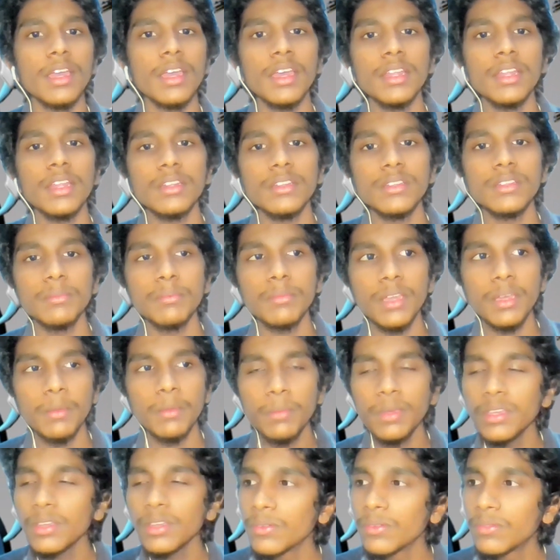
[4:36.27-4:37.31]
and
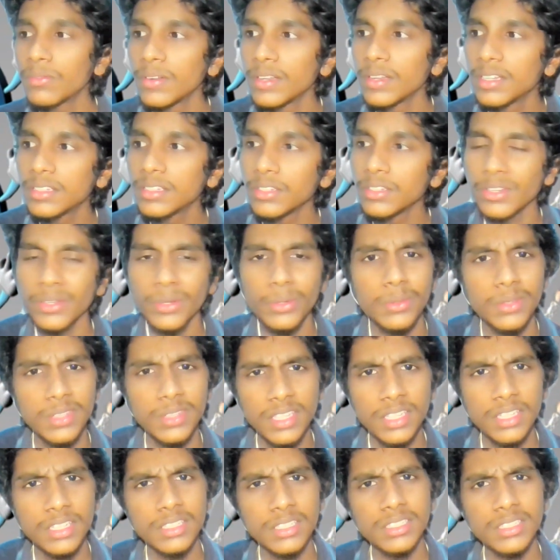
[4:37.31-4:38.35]
maybe you've learned new
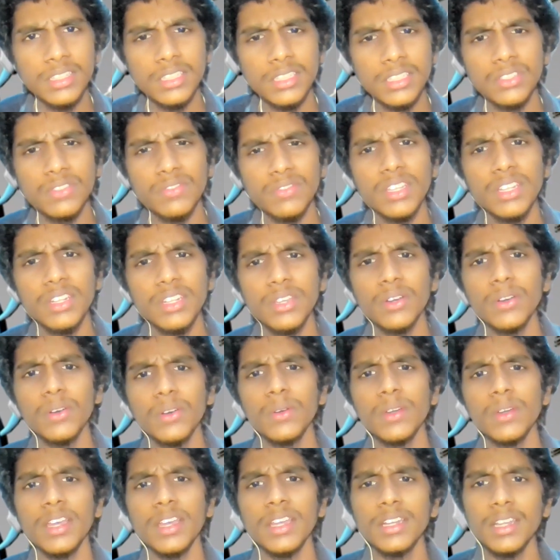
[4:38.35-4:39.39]
things in this
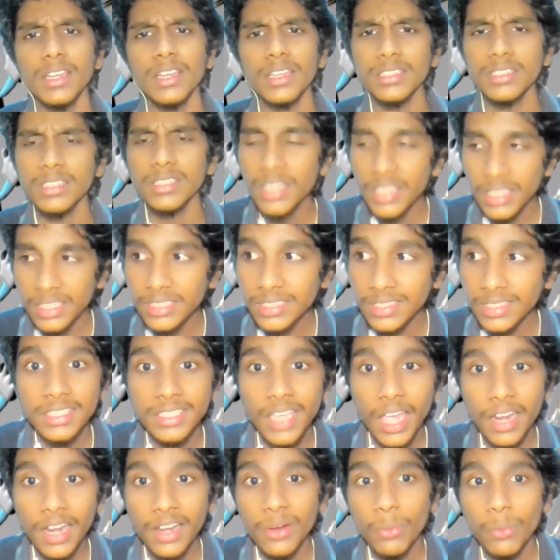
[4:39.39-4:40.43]
video and at least
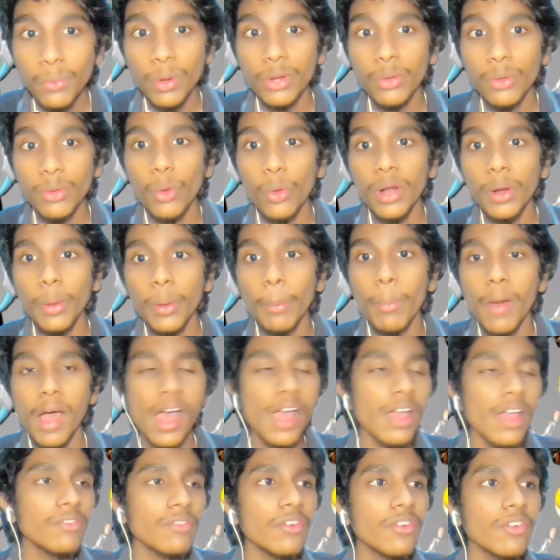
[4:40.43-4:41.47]
decided what you want to
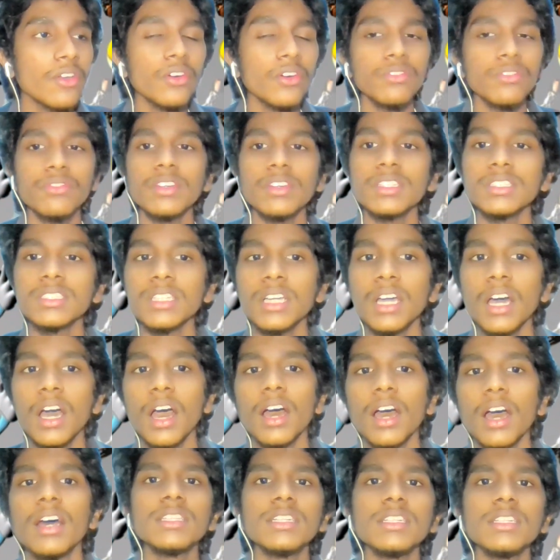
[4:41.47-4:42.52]
buy for your first car.
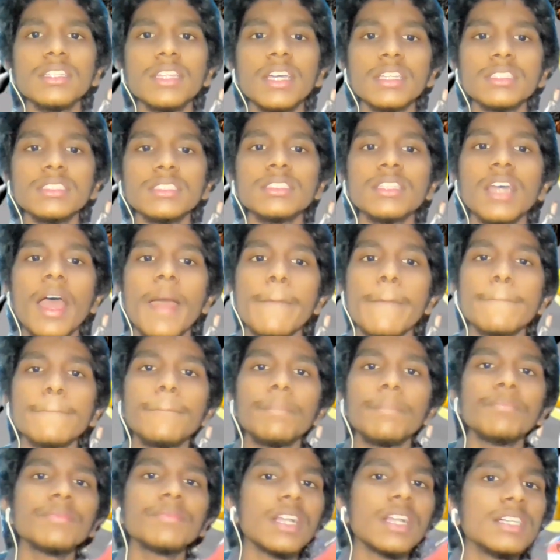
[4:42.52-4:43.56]
Till next time,
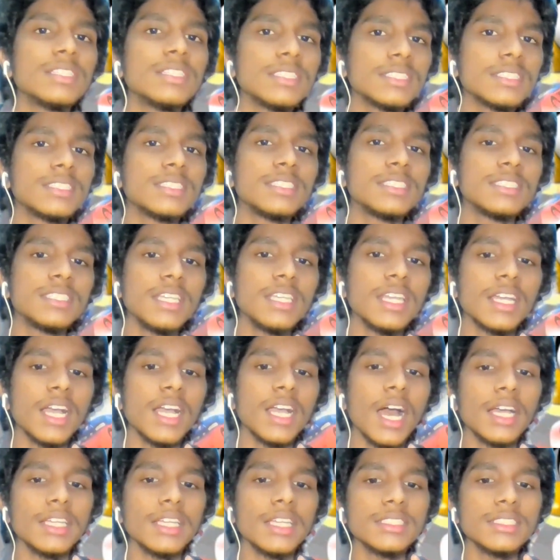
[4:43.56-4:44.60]
see you
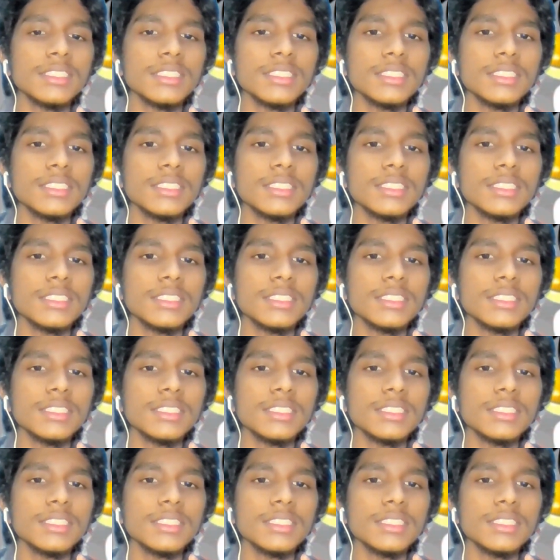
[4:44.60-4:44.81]
guys.